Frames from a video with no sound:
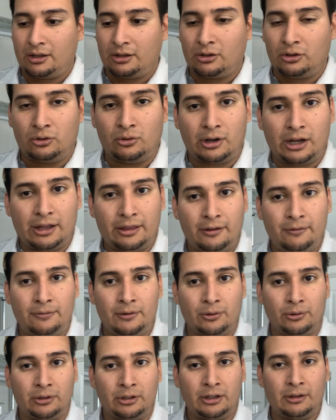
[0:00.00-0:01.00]
you have the
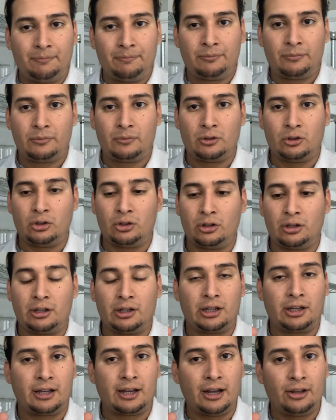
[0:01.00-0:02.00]
filter.
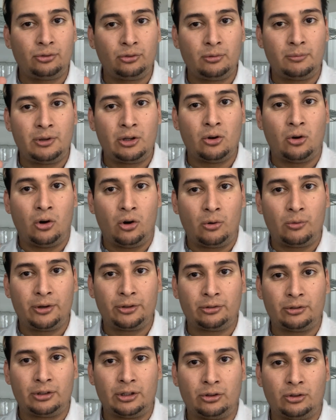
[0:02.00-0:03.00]
It has to be
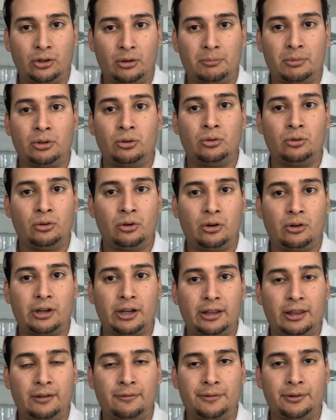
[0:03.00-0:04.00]
always on the top. Do not
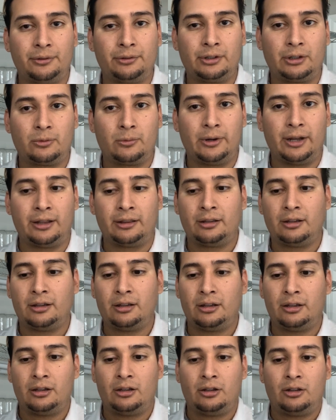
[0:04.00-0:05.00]
get the filter wet.
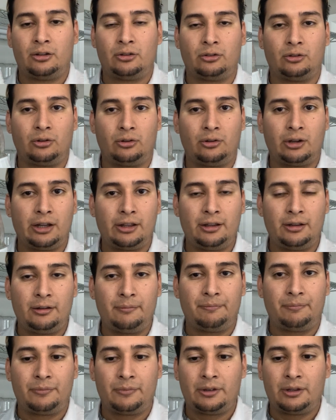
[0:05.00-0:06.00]
So you have
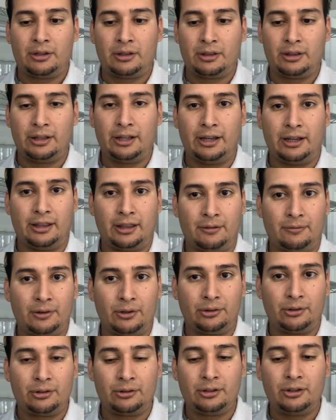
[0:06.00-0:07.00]
the
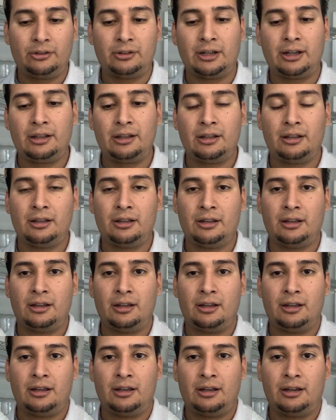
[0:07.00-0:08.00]
filter on this side,
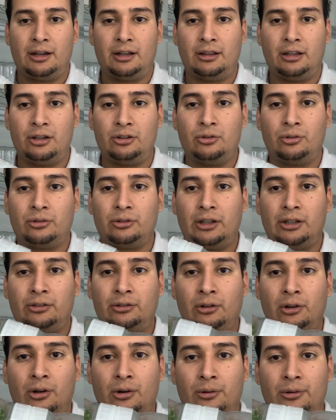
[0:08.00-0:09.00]
and then you
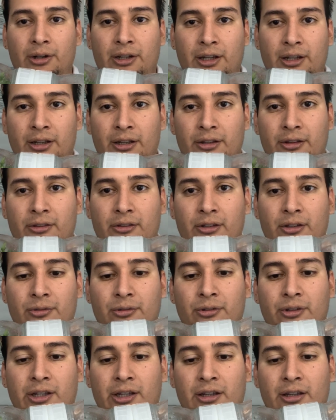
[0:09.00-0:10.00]
slowly
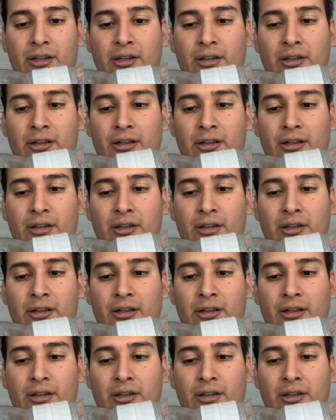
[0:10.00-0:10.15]
tilt the